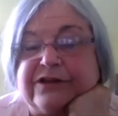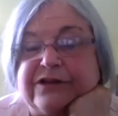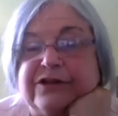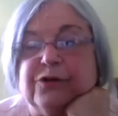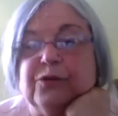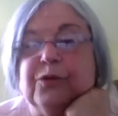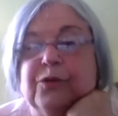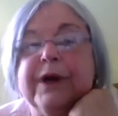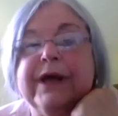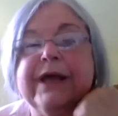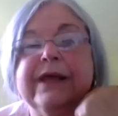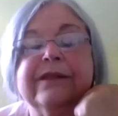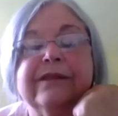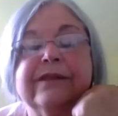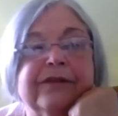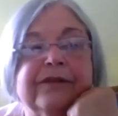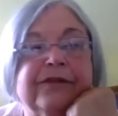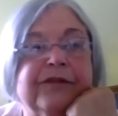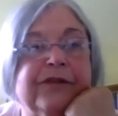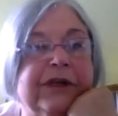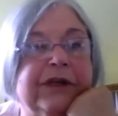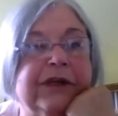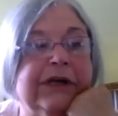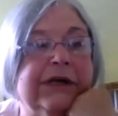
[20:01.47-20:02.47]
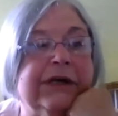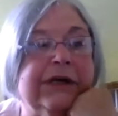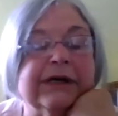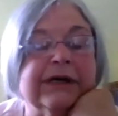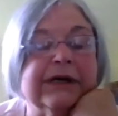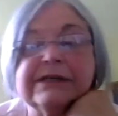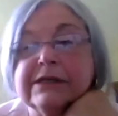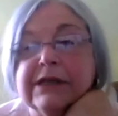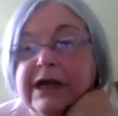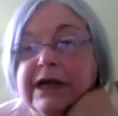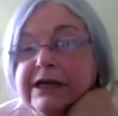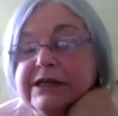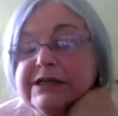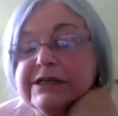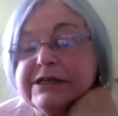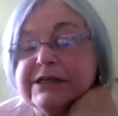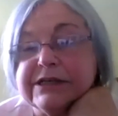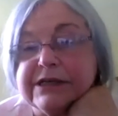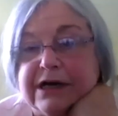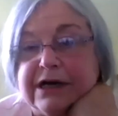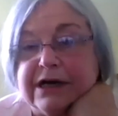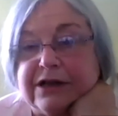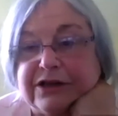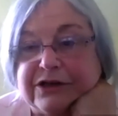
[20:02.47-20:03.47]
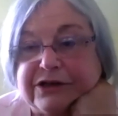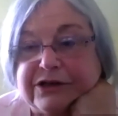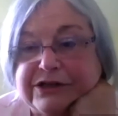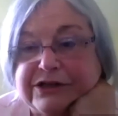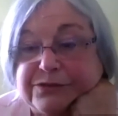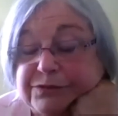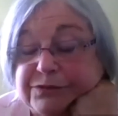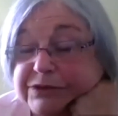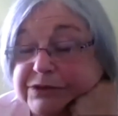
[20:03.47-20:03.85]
The way that the slots dollars,